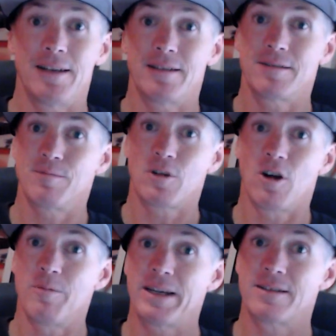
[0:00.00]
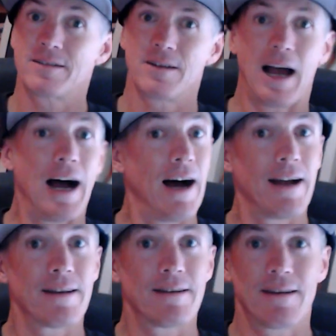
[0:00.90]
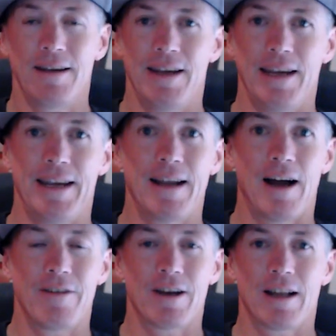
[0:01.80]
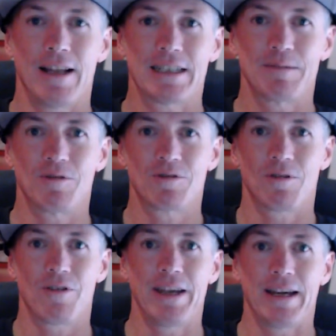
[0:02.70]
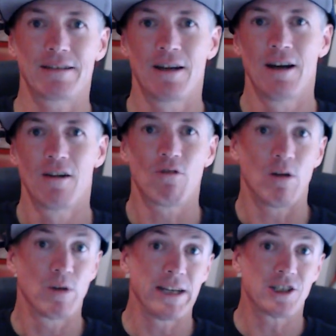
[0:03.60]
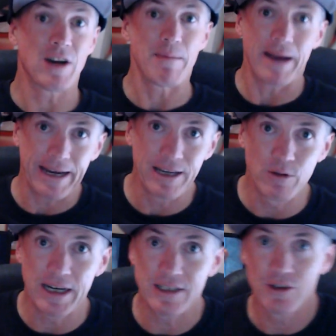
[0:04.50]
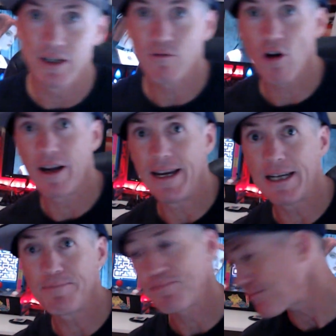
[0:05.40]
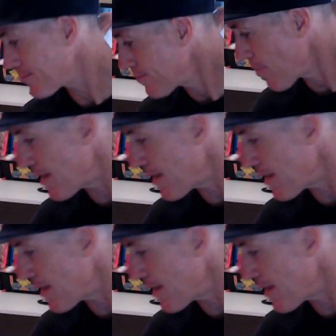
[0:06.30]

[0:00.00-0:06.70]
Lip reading: comics, art, and other collectible sort of things. Right, we'll get straight back into it right now. Now the